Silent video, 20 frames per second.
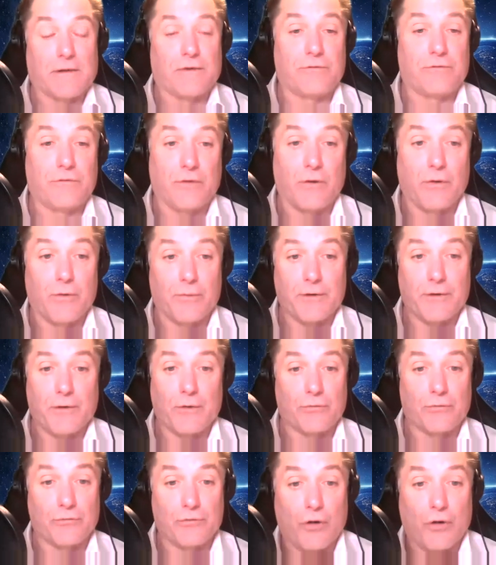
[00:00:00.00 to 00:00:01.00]
So,
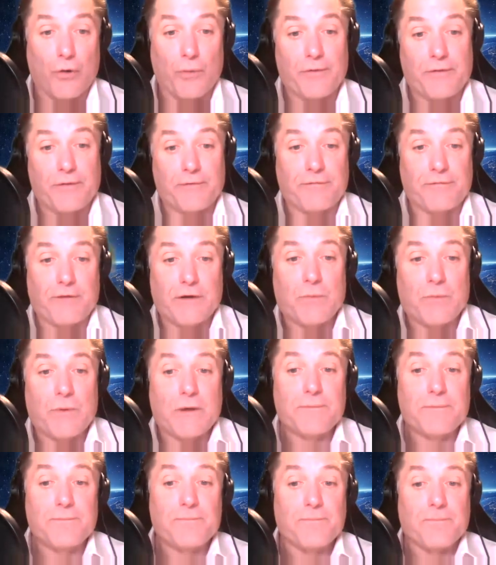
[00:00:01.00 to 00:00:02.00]
go with the free
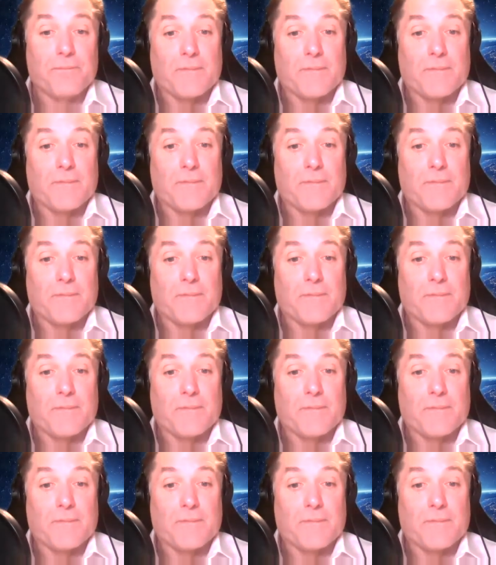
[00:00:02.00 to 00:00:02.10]
one.